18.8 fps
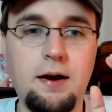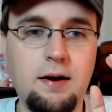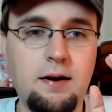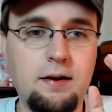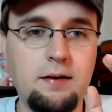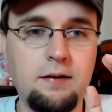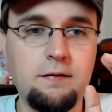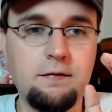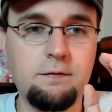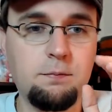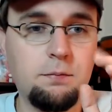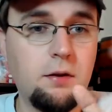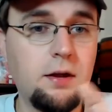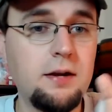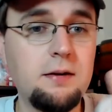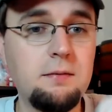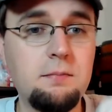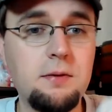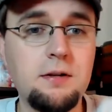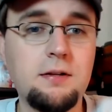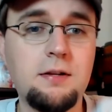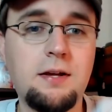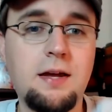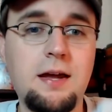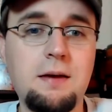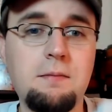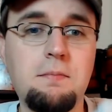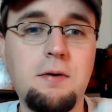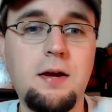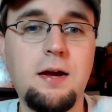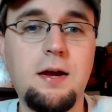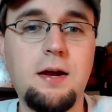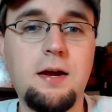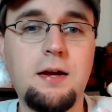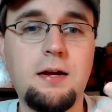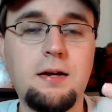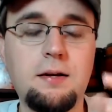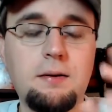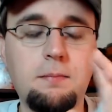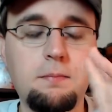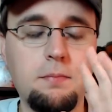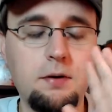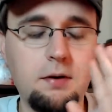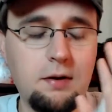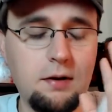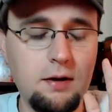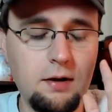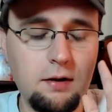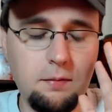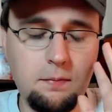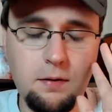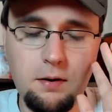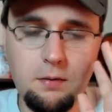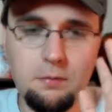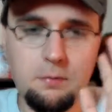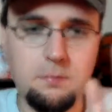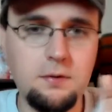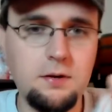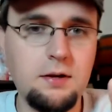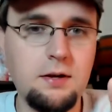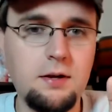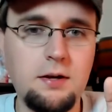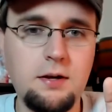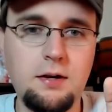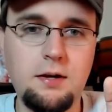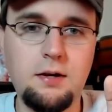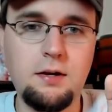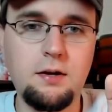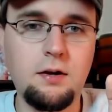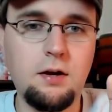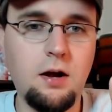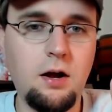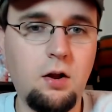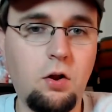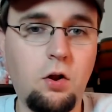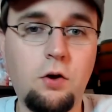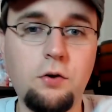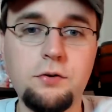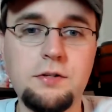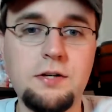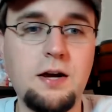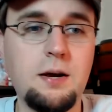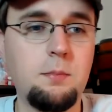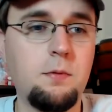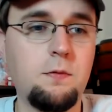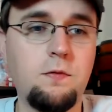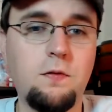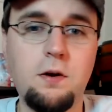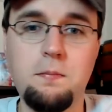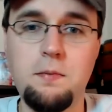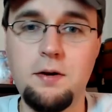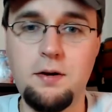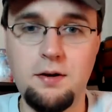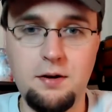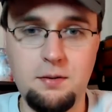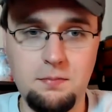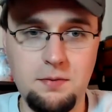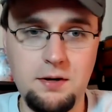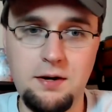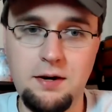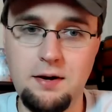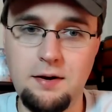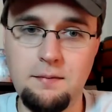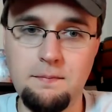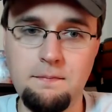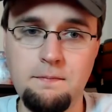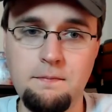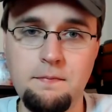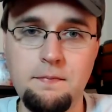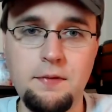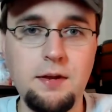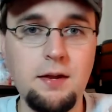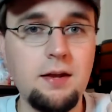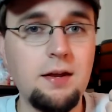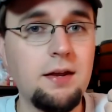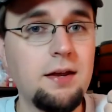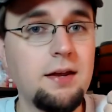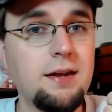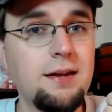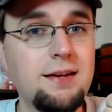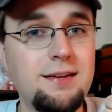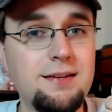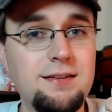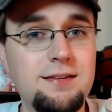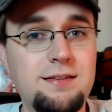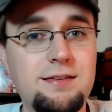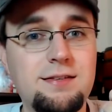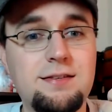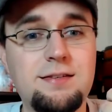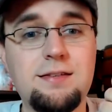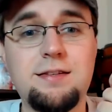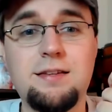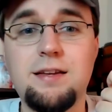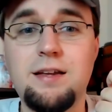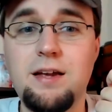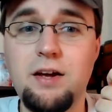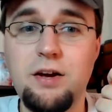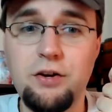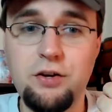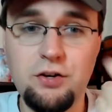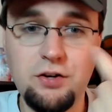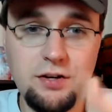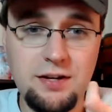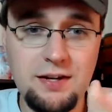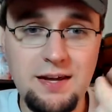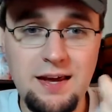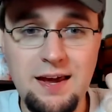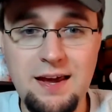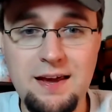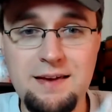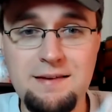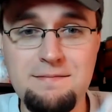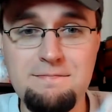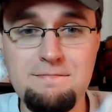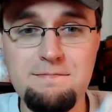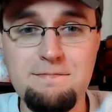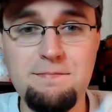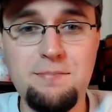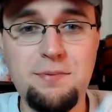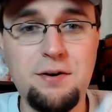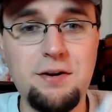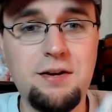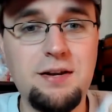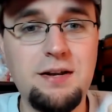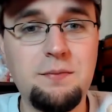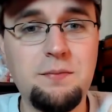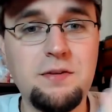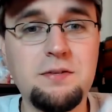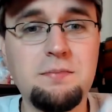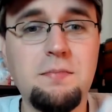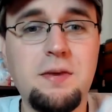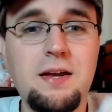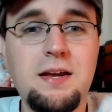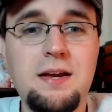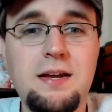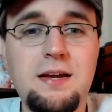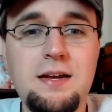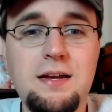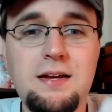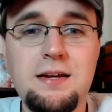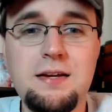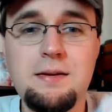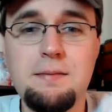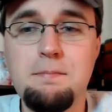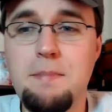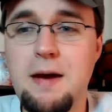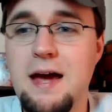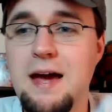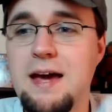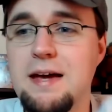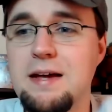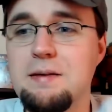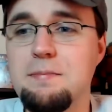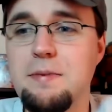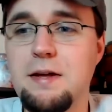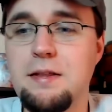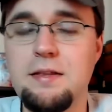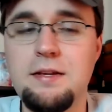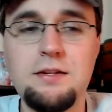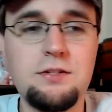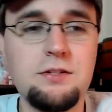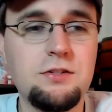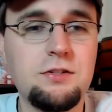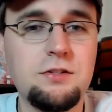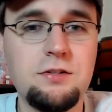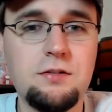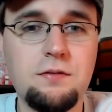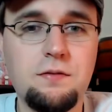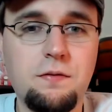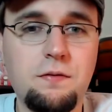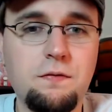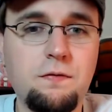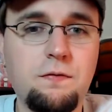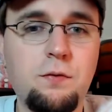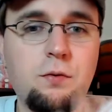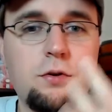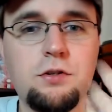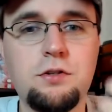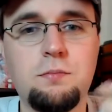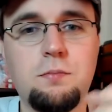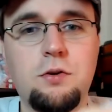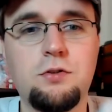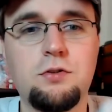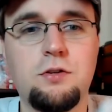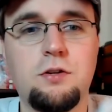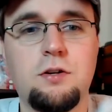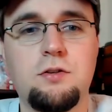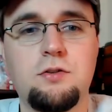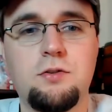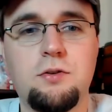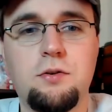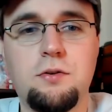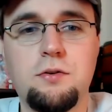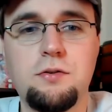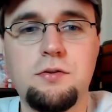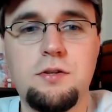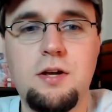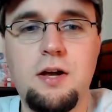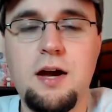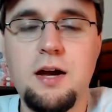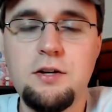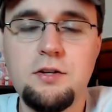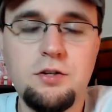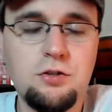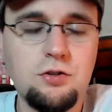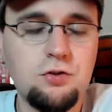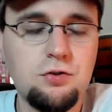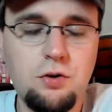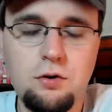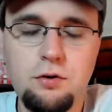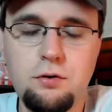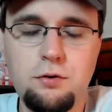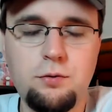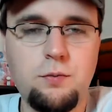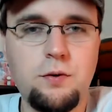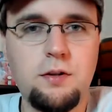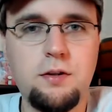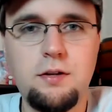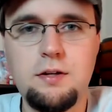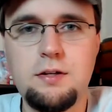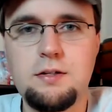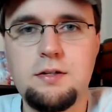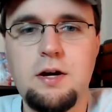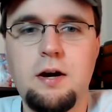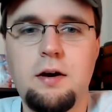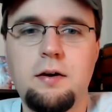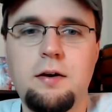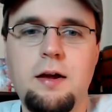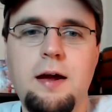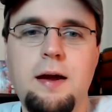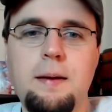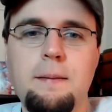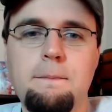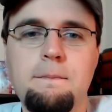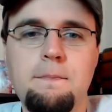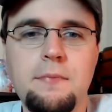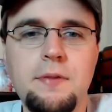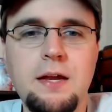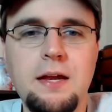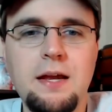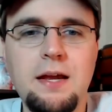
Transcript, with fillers: I've played and beat the campaign, but it'll probably be a long time before I pick it up again. It's a good game, but it was made bad by these just forced motion controls that I just struggled with the entire game.